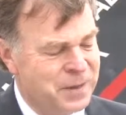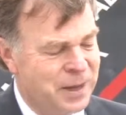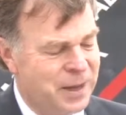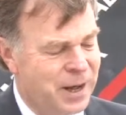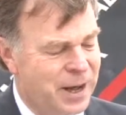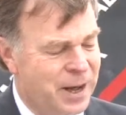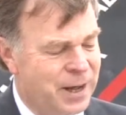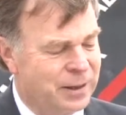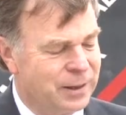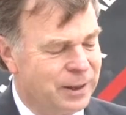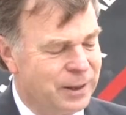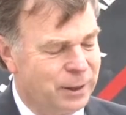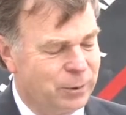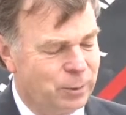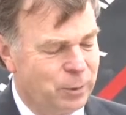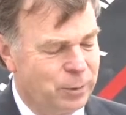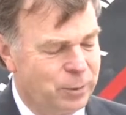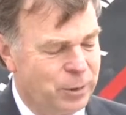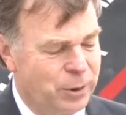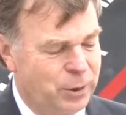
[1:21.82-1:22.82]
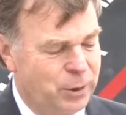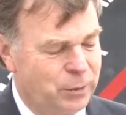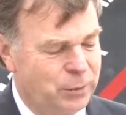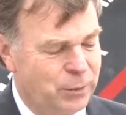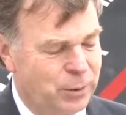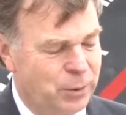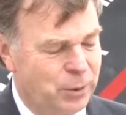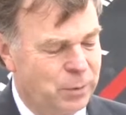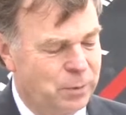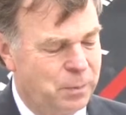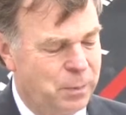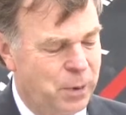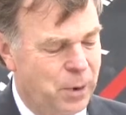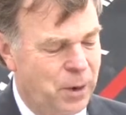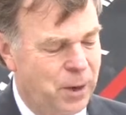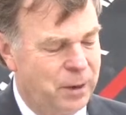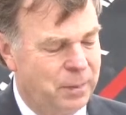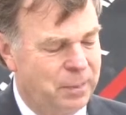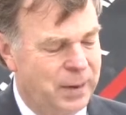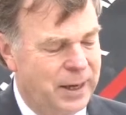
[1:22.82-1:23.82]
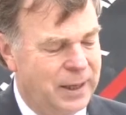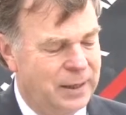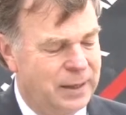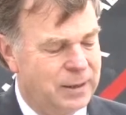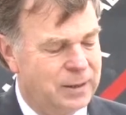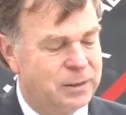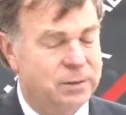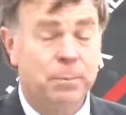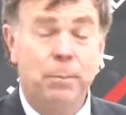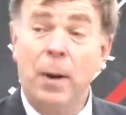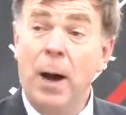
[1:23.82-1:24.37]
litter removal, park maintenance,